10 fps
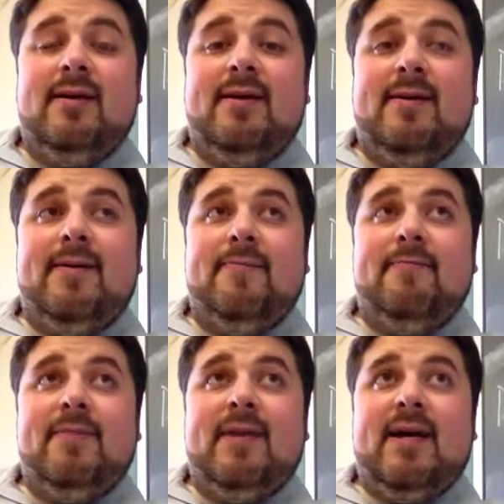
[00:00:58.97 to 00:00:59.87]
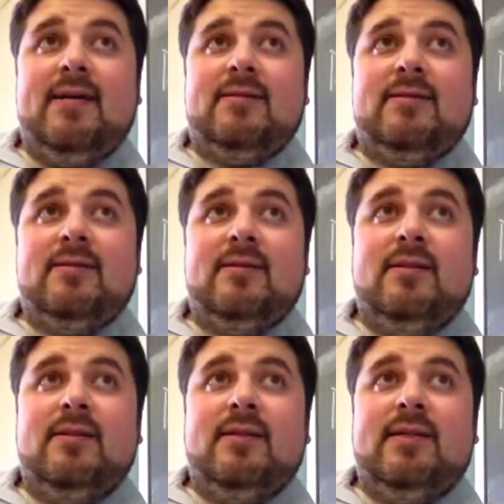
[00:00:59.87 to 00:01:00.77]
that
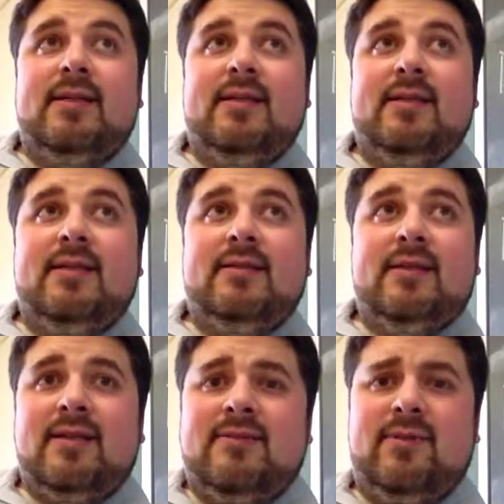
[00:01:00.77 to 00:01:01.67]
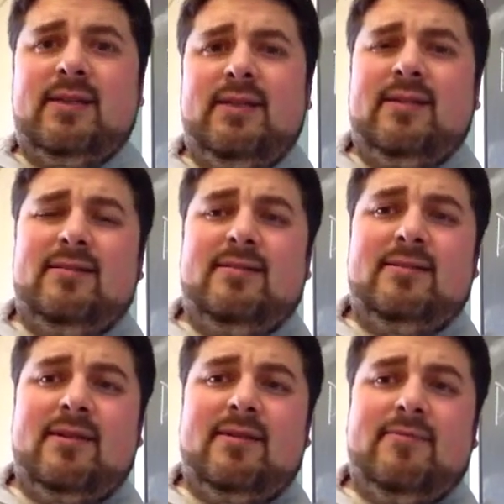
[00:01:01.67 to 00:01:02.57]
he is like really
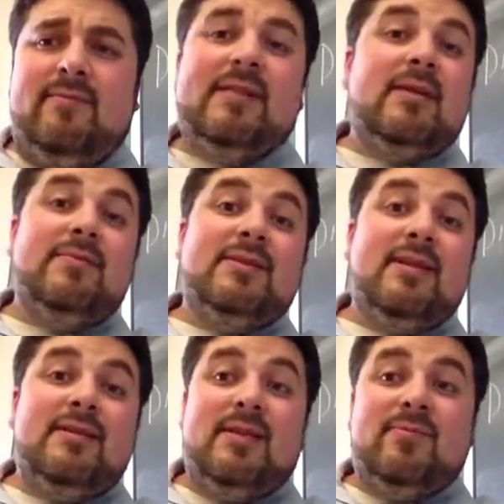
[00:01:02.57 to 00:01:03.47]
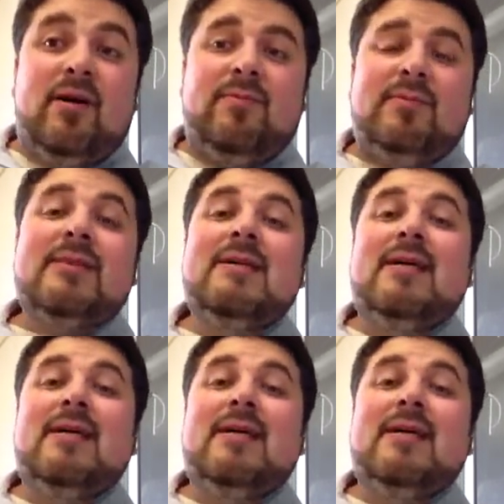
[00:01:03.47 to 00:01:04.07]
messed up inside and has problems?